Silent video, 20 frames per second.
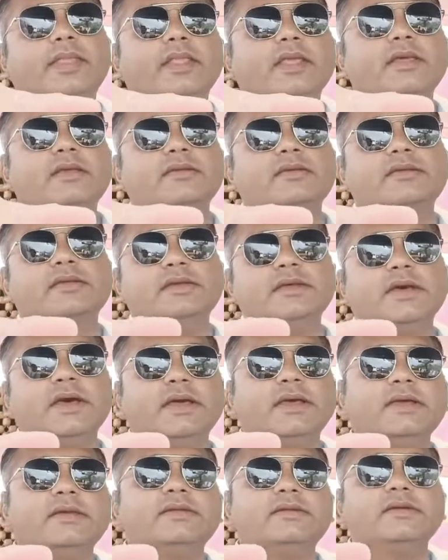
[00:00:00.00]

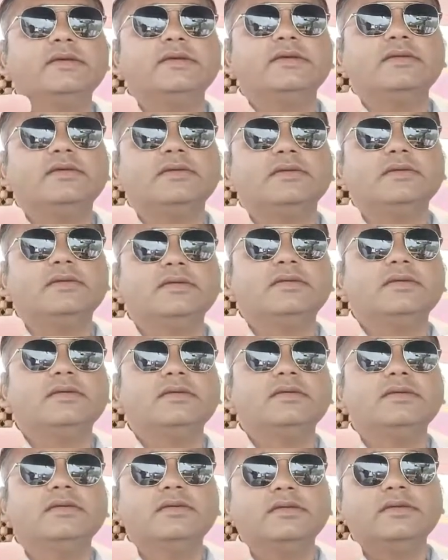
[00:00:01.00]
CISA,
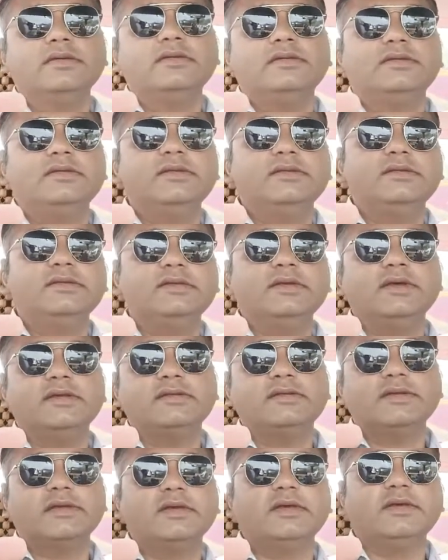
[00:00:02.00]

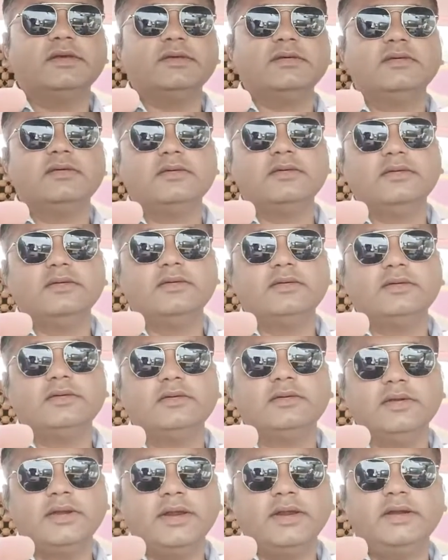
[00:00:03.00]
CCSK,
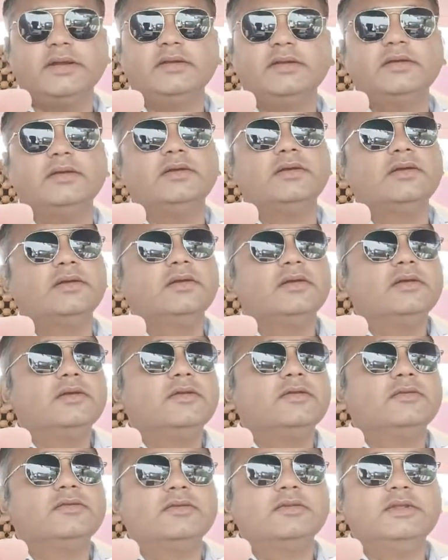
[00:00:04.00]
right?
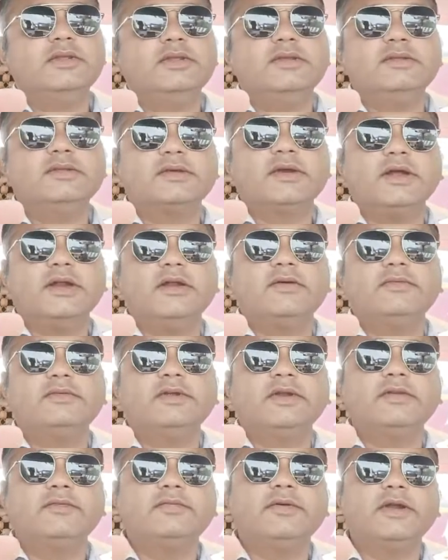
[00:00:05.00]
So these kind of
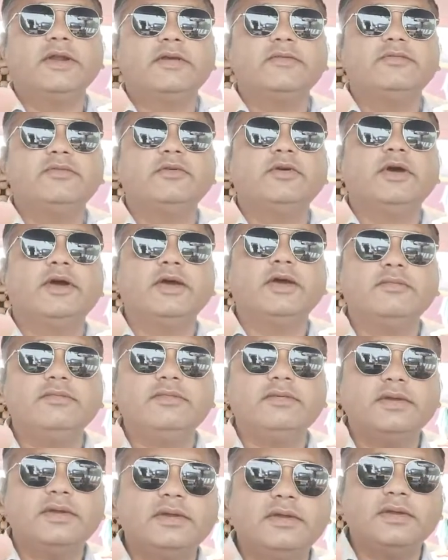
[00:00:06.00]
certificate if you have,
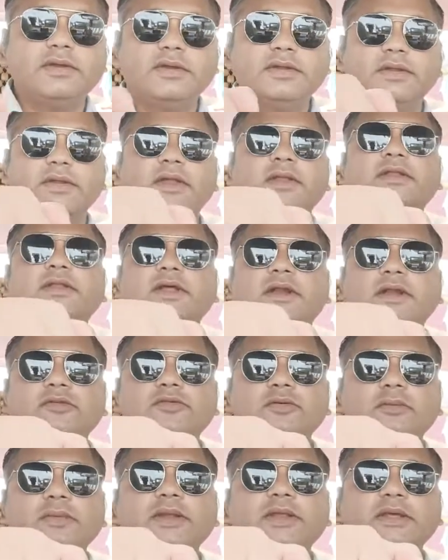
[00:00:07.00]
and there are
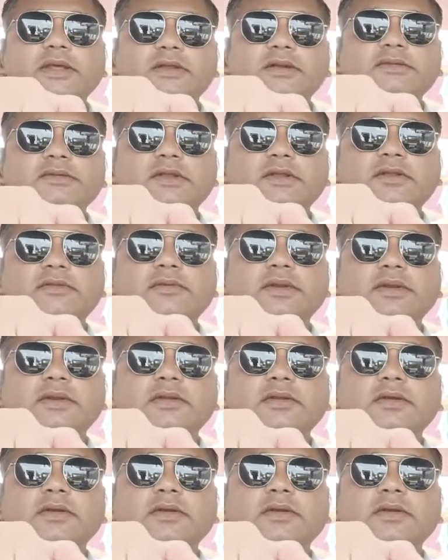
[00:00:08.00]
so many others as well.